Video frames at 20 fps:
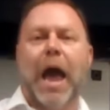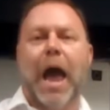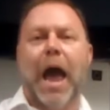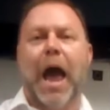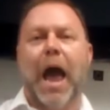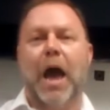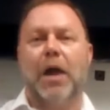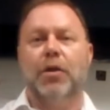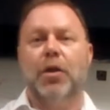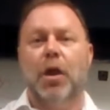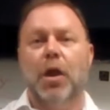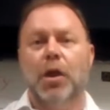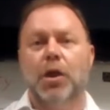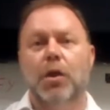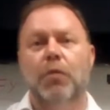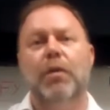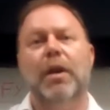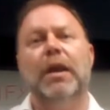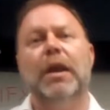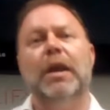and
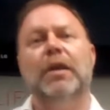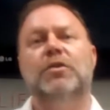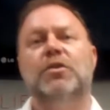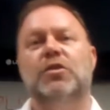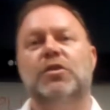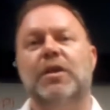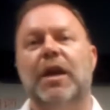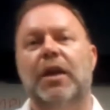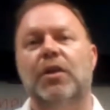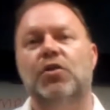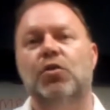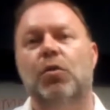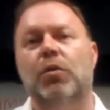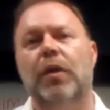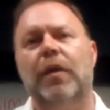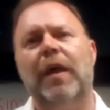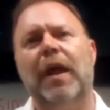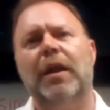you really need to schedule